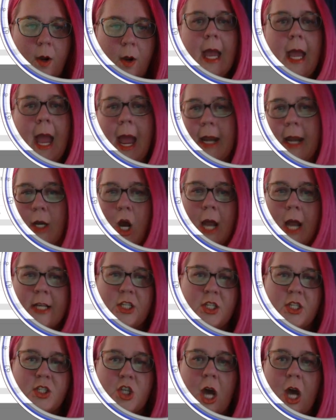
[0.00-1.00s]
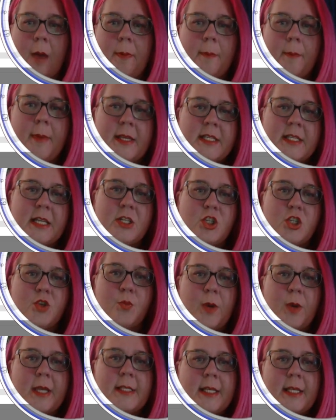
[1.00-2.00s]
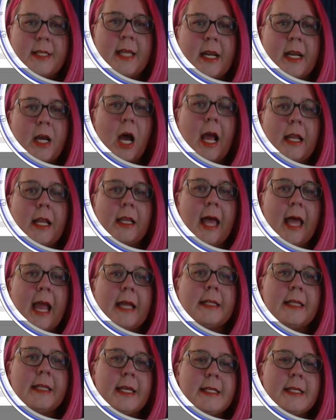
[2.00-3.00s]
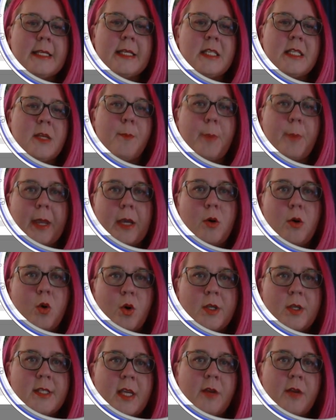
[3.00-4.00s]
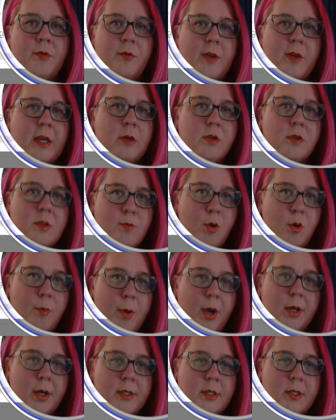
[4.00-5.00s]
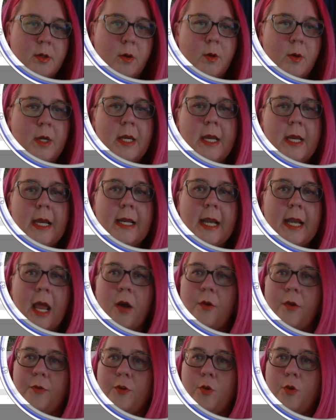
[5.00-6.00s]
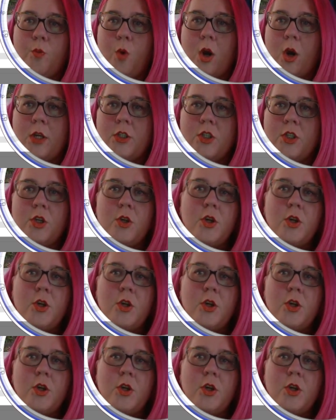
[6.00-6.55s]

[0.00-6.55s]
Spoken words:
and I just type a message. The reason that I like this is because it feels more personal. Now if you want to, you